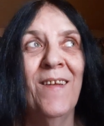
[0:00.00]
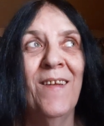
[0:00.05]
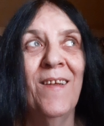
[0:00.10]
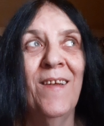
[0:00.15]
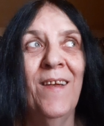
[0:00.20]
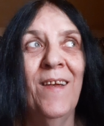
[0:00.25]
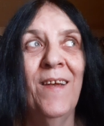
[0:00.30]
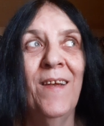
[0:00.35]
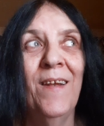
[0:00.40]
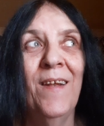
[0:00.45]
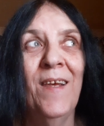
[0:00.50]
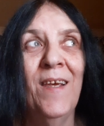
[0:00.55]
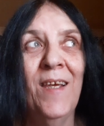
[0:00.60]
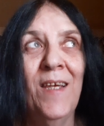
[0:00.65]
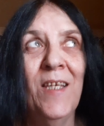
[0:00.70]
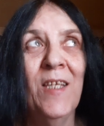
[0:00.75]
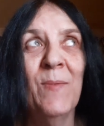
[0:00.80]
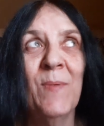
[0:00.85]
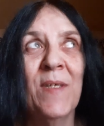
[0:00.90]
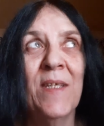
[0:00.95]
And
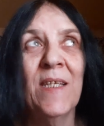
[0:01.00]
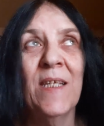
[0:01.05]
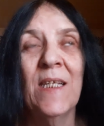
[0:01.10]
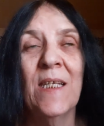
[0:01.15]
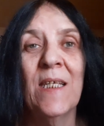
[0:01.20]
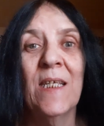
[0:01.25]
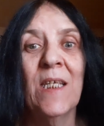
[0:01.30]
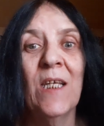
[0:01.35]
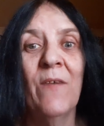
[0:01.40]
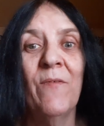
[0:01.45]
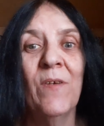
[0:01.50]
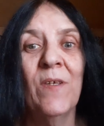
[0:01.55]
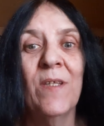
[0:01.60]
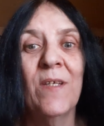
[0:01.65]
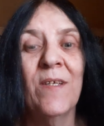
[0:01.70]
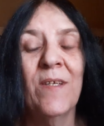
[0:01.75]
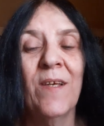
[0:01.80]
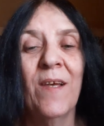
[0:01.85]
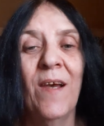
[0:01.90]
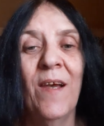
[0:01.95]
he's been seeing stuff in the
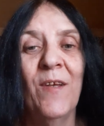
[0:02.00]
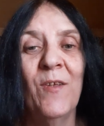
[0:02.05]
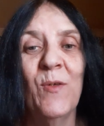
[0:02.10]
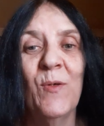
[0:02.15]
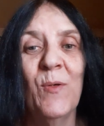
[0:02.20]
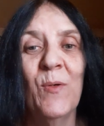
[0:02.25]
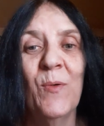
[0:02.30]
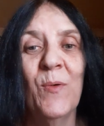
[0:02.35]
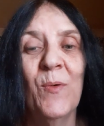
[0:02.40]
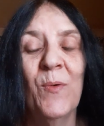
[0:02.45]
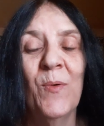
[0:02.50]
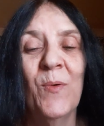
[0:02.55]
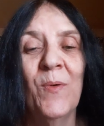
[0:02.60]
sky too.